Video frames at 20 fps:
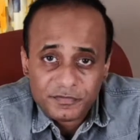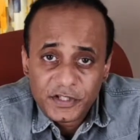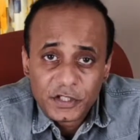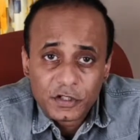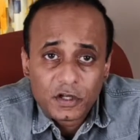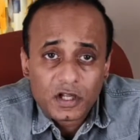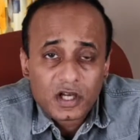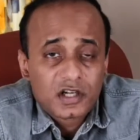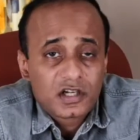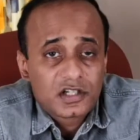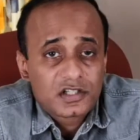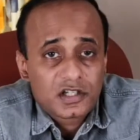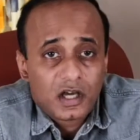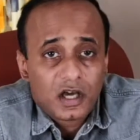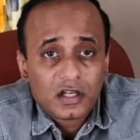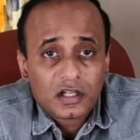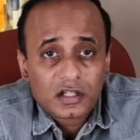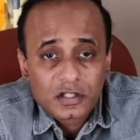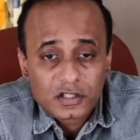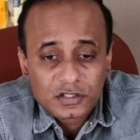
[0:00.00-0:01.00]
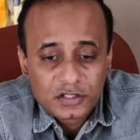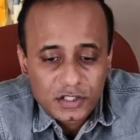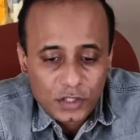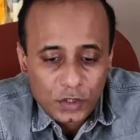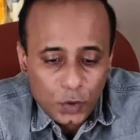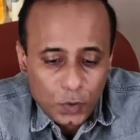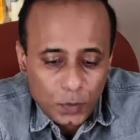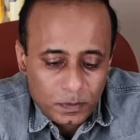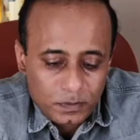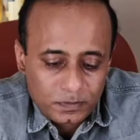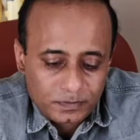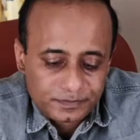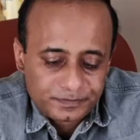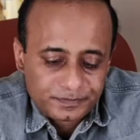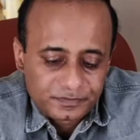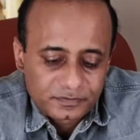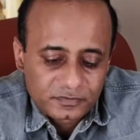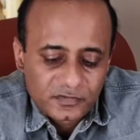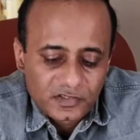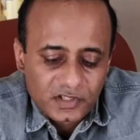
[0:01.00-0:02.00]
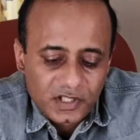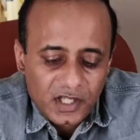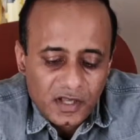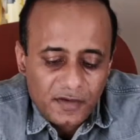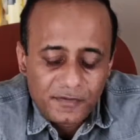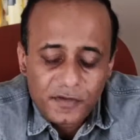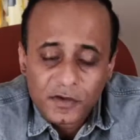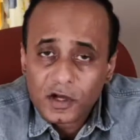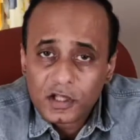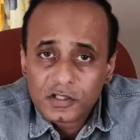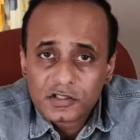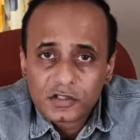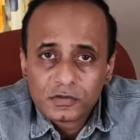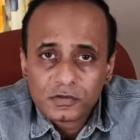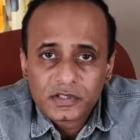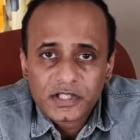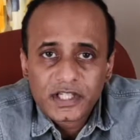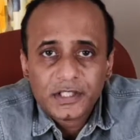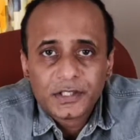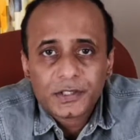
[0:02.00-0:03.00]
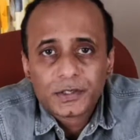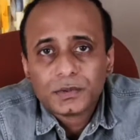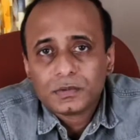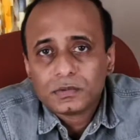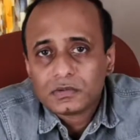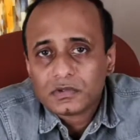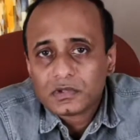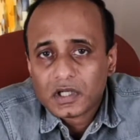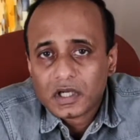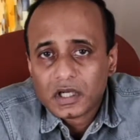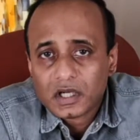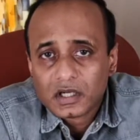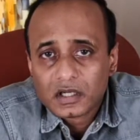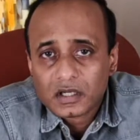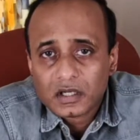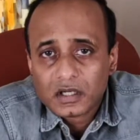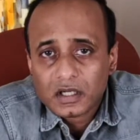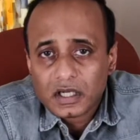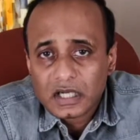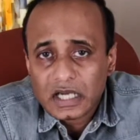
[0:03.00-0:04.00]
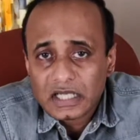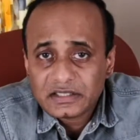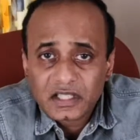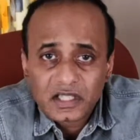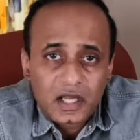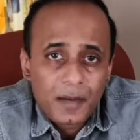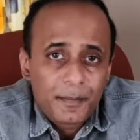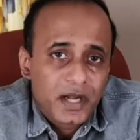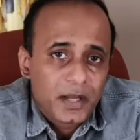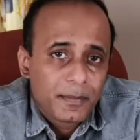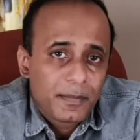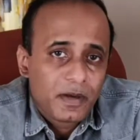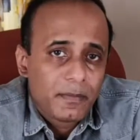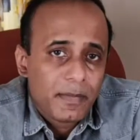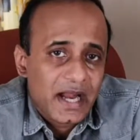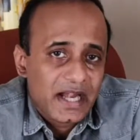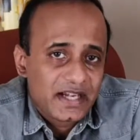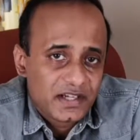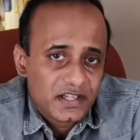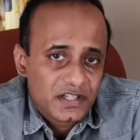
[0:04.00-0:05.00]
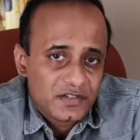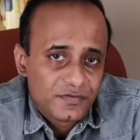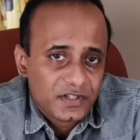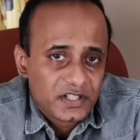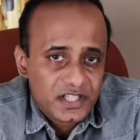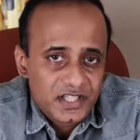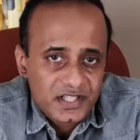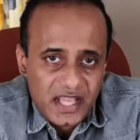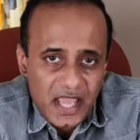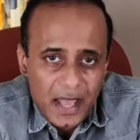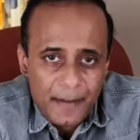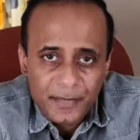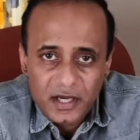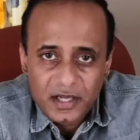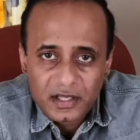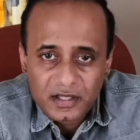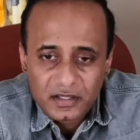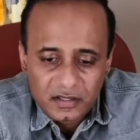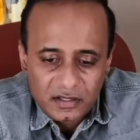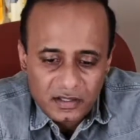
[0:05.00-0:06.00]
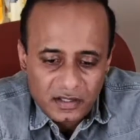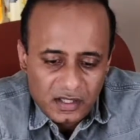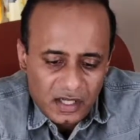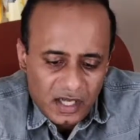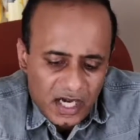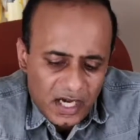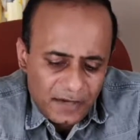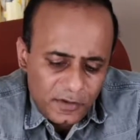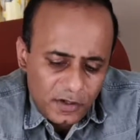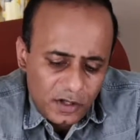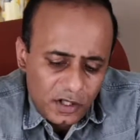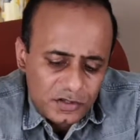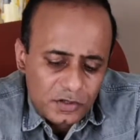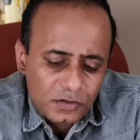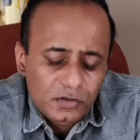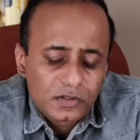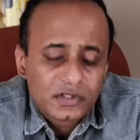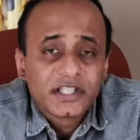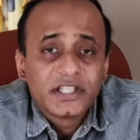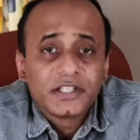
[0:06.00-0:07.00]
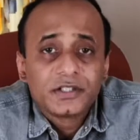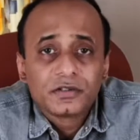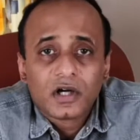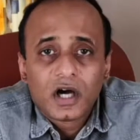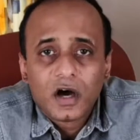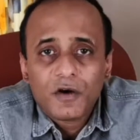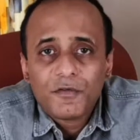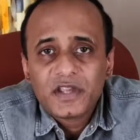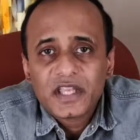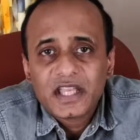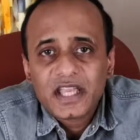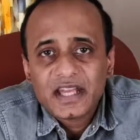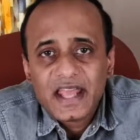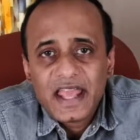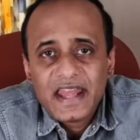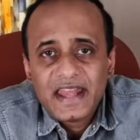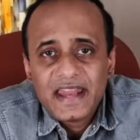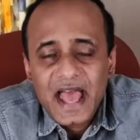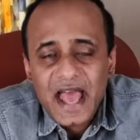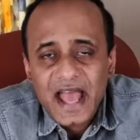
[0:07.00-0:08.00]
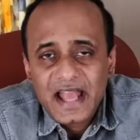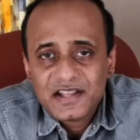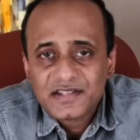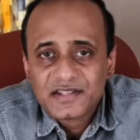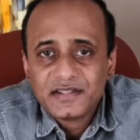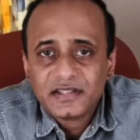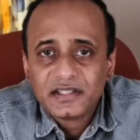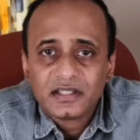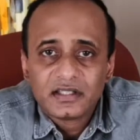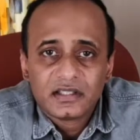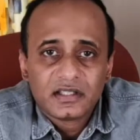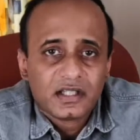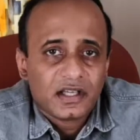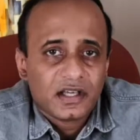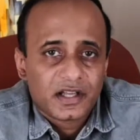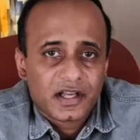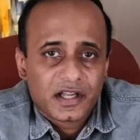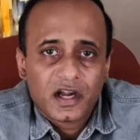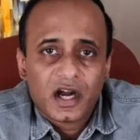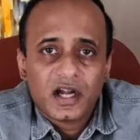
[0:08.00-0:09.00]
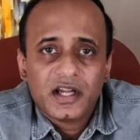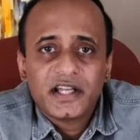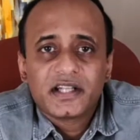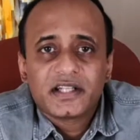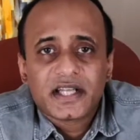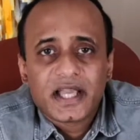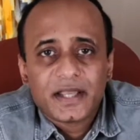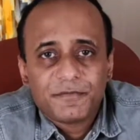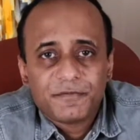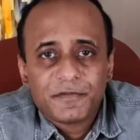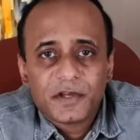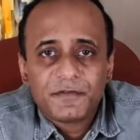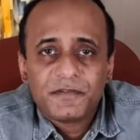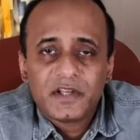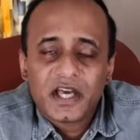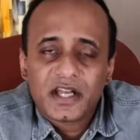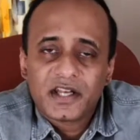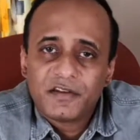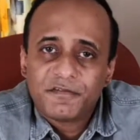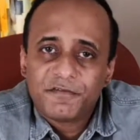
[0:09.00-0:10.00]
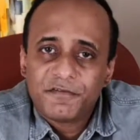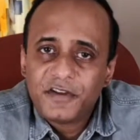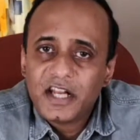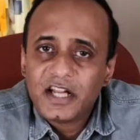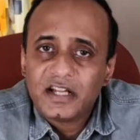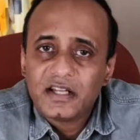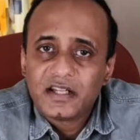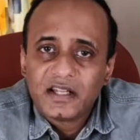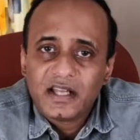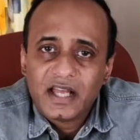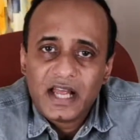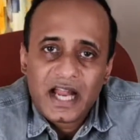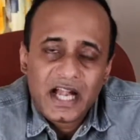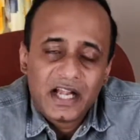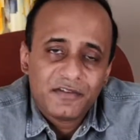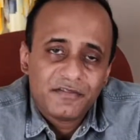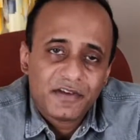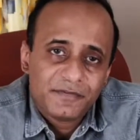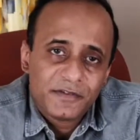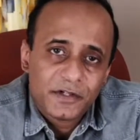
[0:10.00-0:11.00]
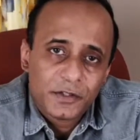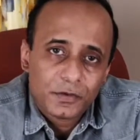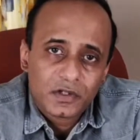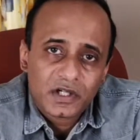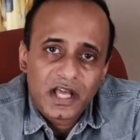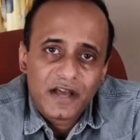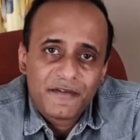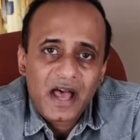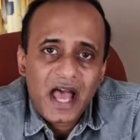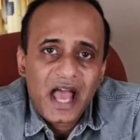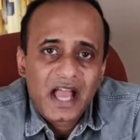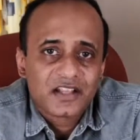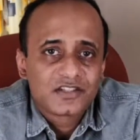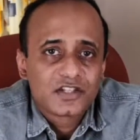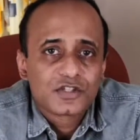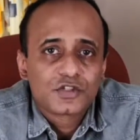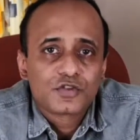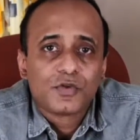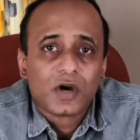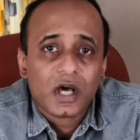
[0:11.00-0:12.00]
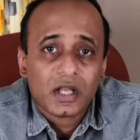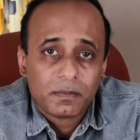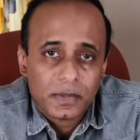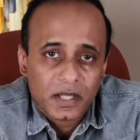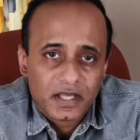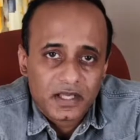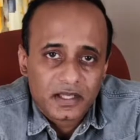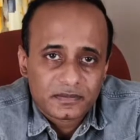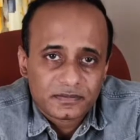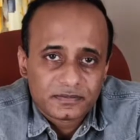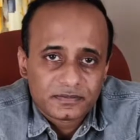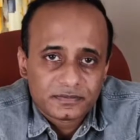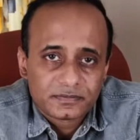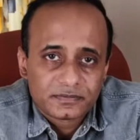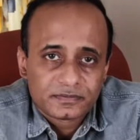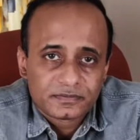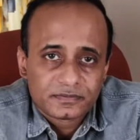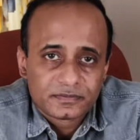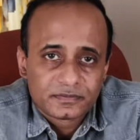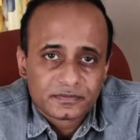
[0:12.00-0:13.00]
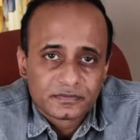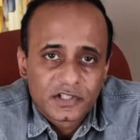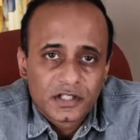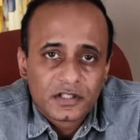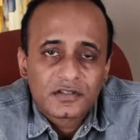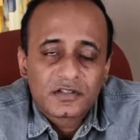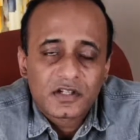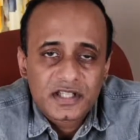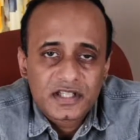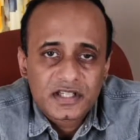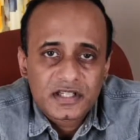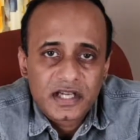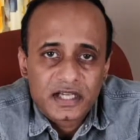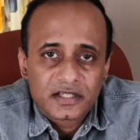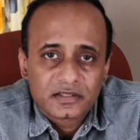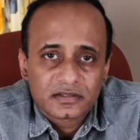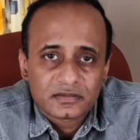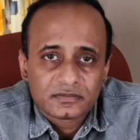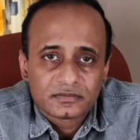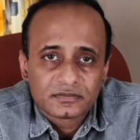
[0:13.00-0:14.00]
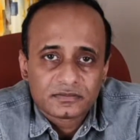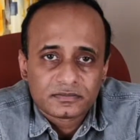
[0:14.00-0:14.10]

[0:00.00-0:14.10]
videologers all across the globe. We'll also look into other compatible batteries with this camera, and we'll also look into how we can enhance the recording time when we are in field and when we don't have access to wall plug. So let's start.